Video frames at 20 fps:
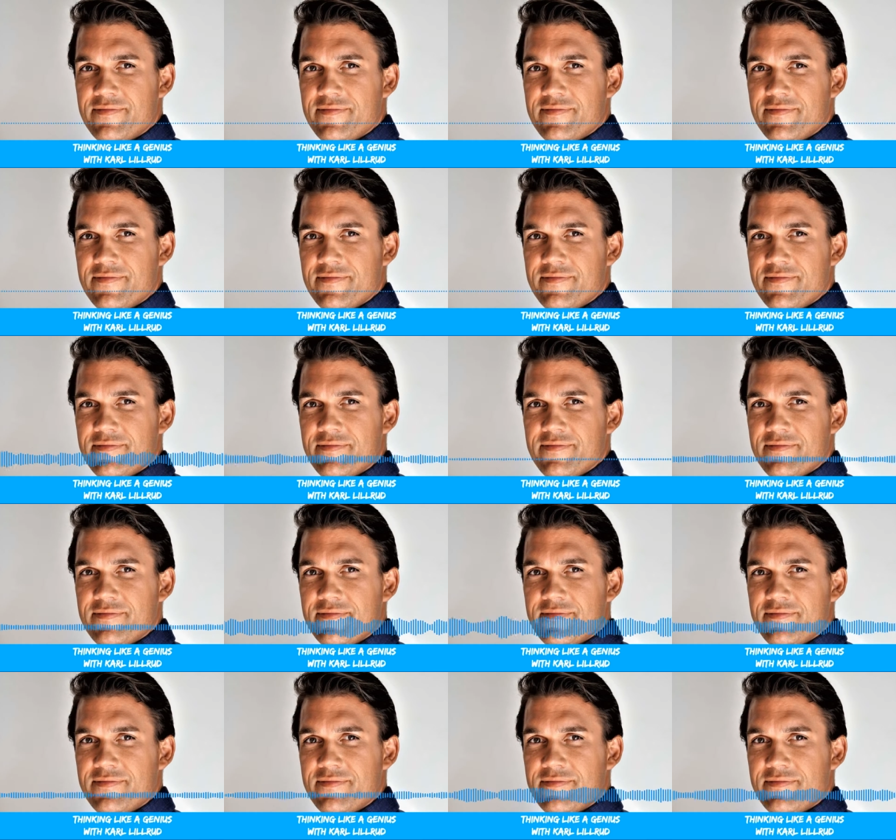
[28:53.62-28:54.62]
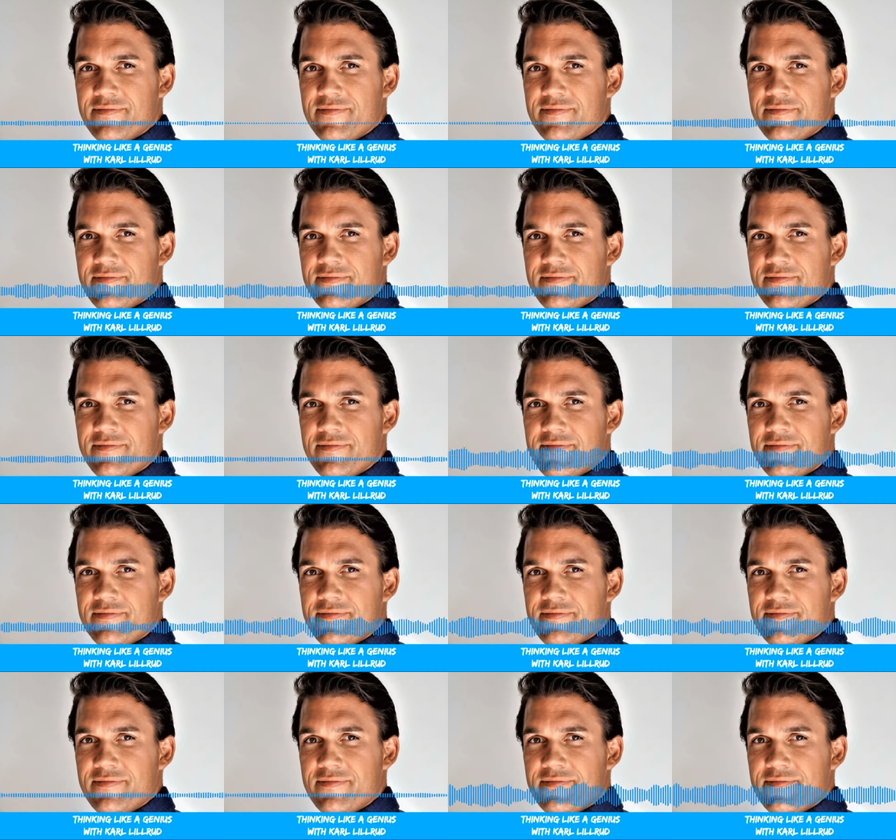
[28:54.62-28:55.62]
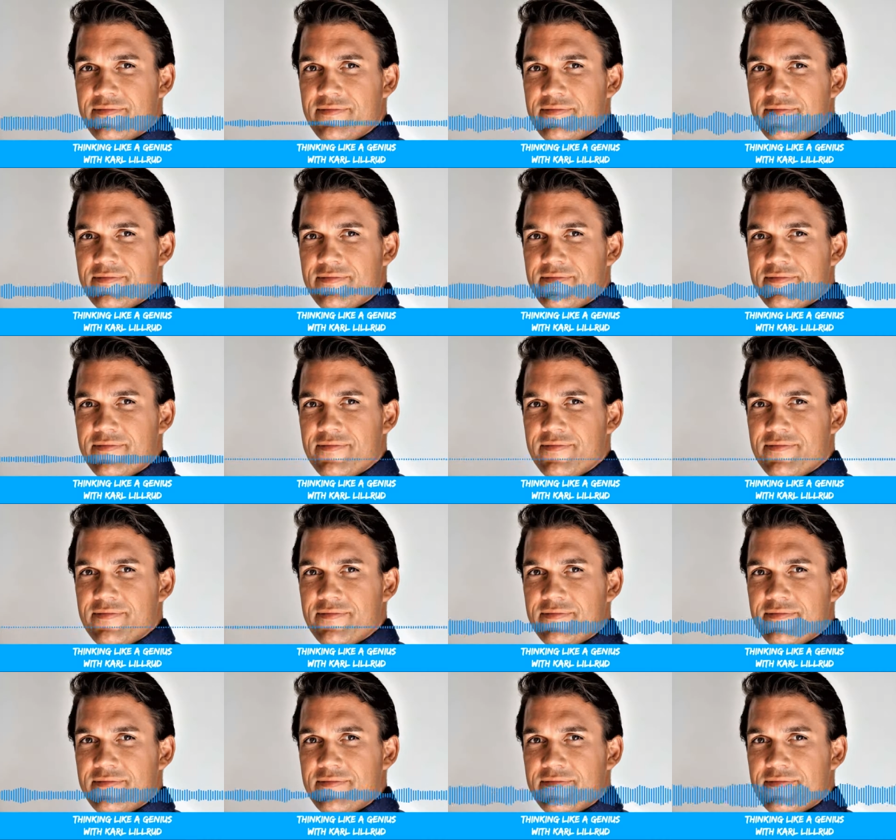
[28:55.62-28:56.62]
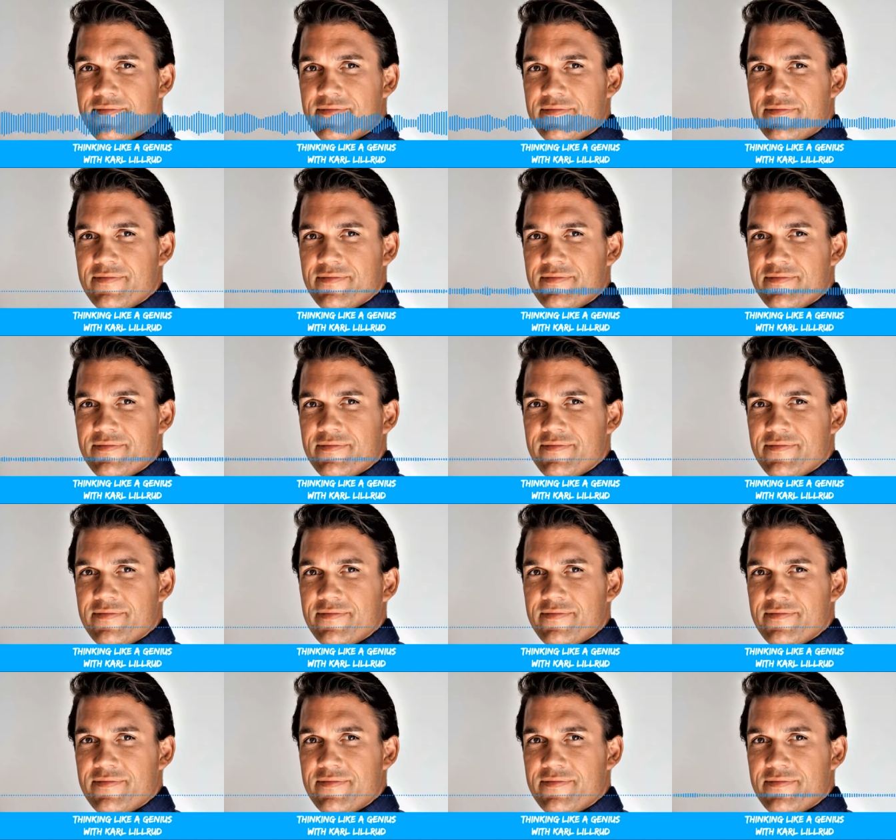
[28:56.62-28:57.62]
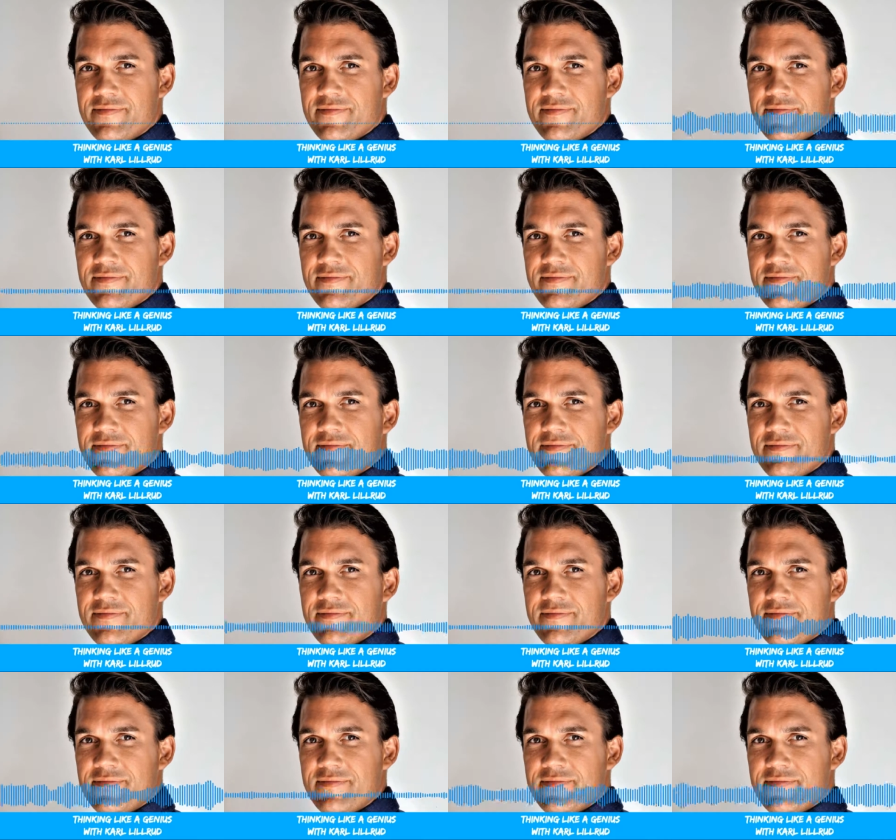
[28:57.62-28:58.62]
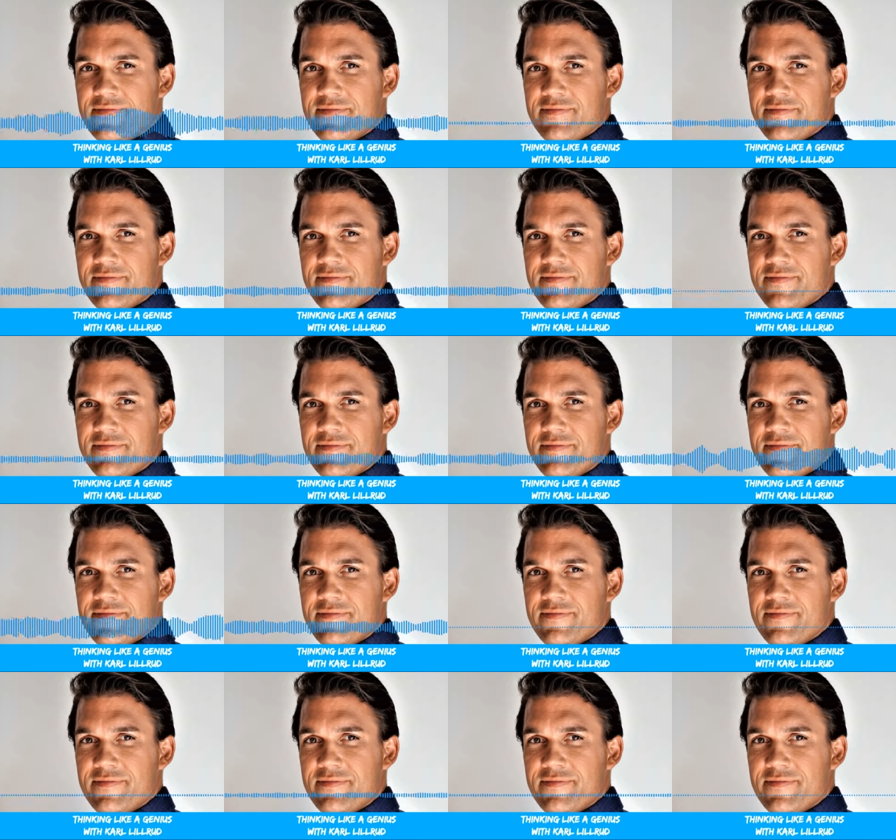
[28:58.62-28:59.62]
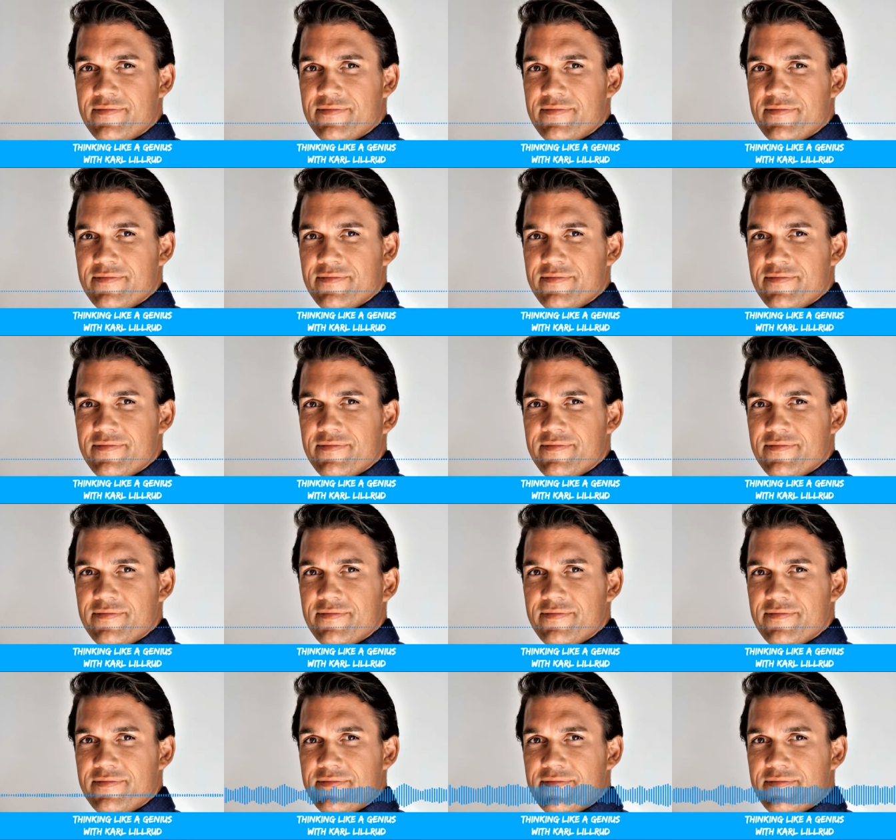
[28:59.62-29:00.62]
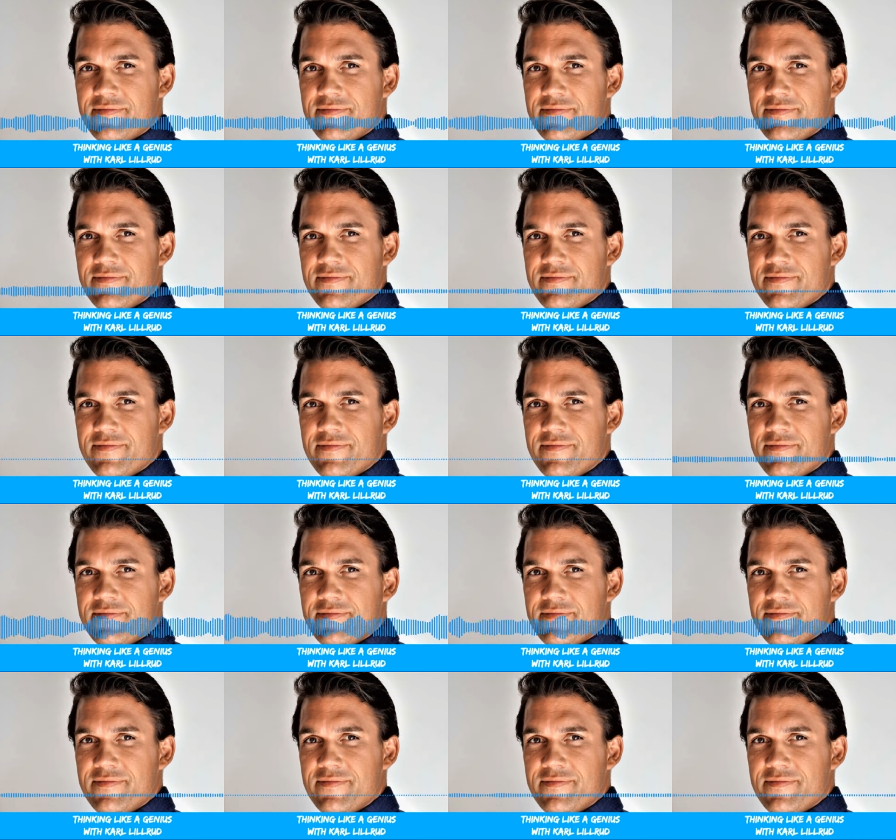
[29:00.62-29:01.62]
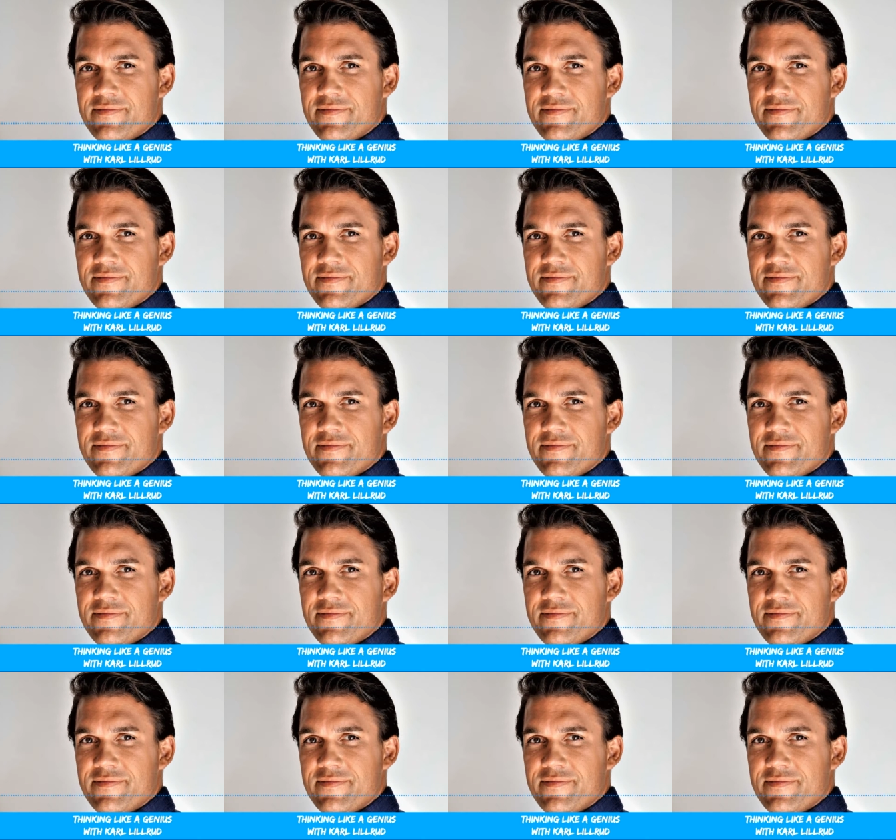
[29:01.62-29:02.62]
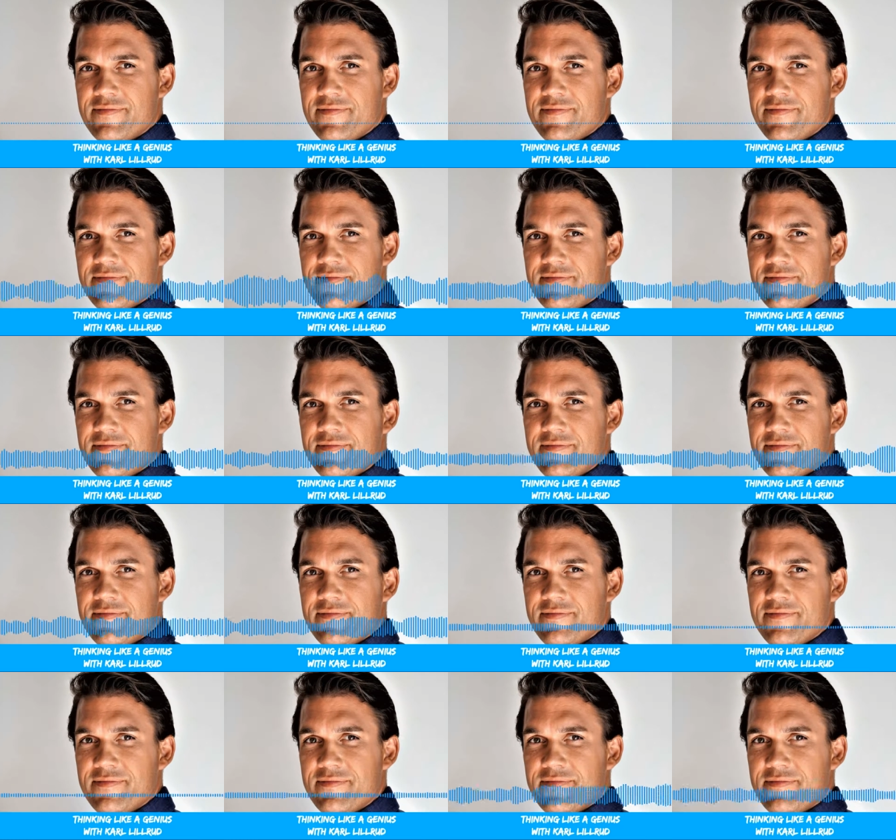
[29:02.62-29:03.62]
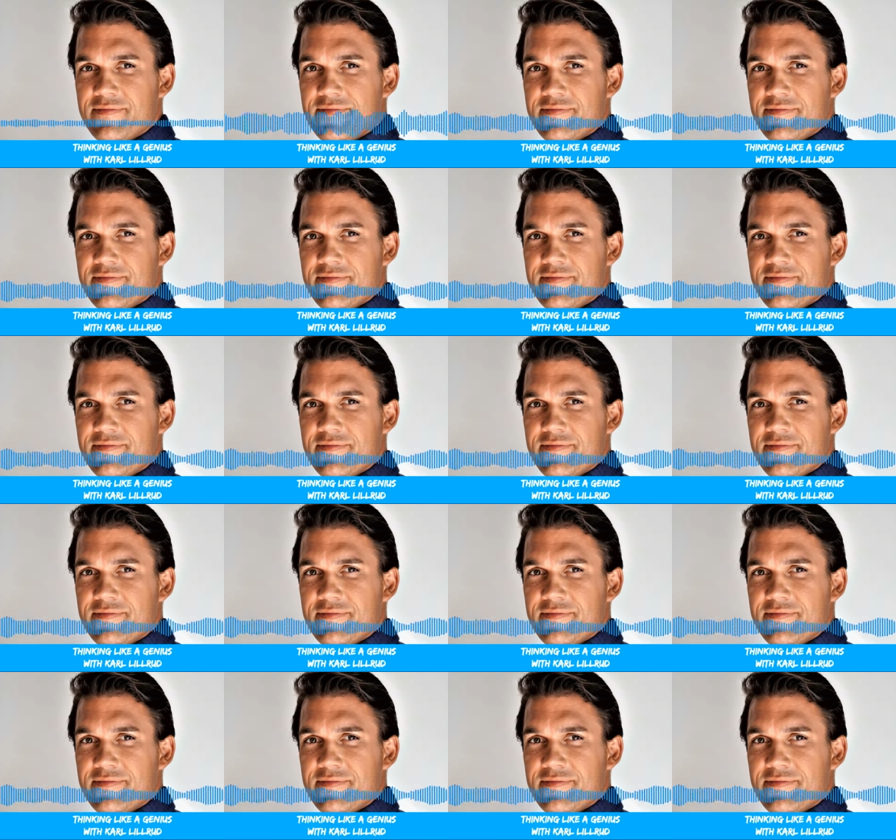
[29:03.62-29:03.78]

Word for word: but you have to make sure that it's organic and that it's it grows and develops and connects. And it there's a way there's a